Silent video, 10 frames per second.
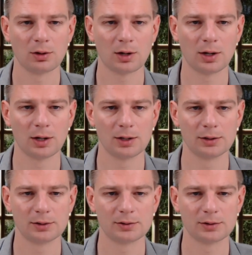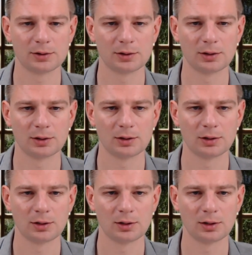And
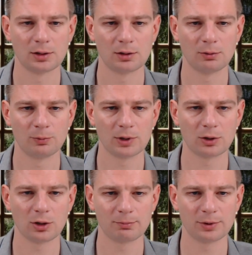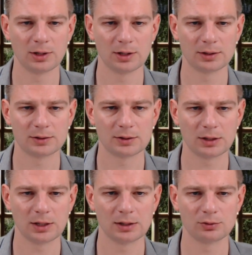we copy it
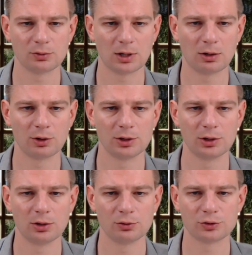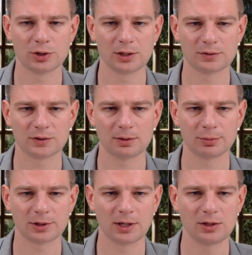into our node.js
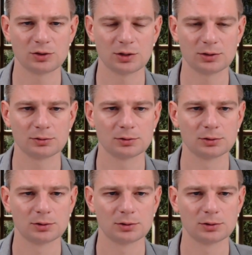application.